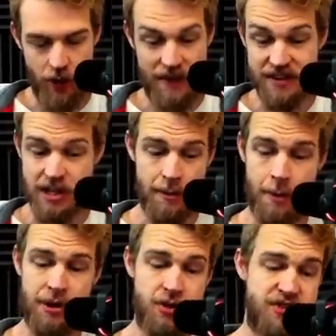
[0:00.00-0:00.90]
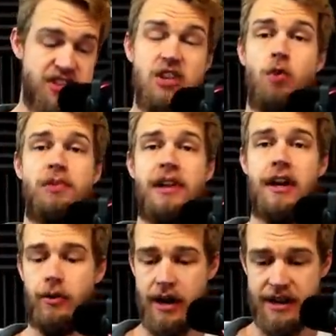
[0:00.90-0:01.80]
raid. This time I'm going to do a single
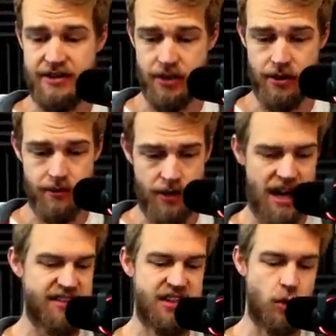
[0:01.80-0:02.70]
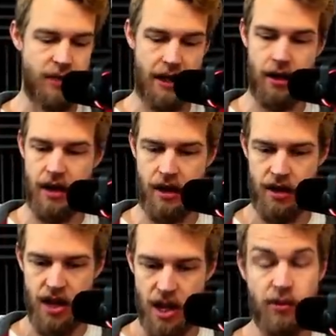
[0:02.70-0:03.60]
player raid. So not a single player, uh,
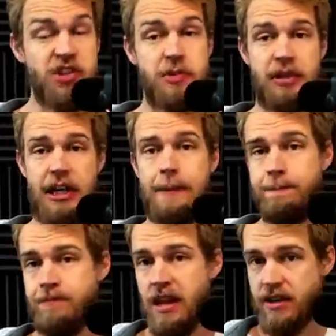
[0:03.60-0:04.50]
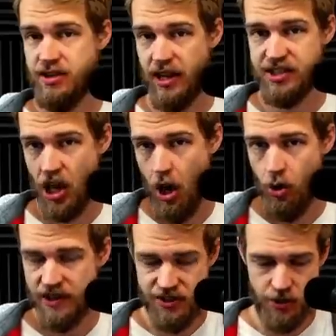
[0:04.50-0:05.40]
a multiplayer. So let's go.
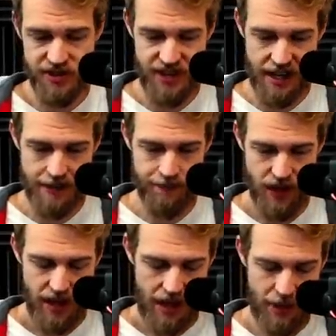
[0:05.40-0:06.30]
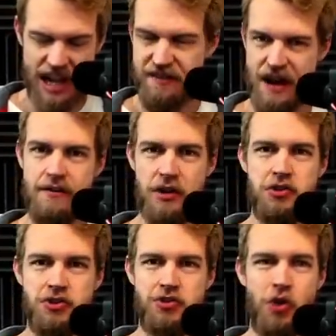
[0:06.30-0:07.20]
Let's do this thing. I'm already at
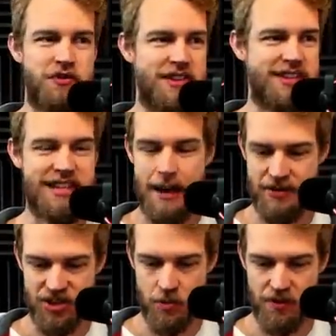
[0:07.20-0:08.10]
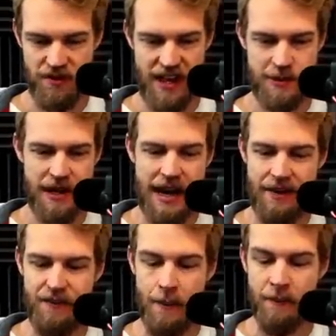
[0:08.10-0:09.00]
500 trophies. This happens super fast, but I, I,
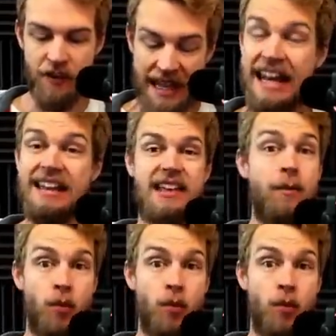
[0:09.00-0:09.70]
I'm forgetting that I'm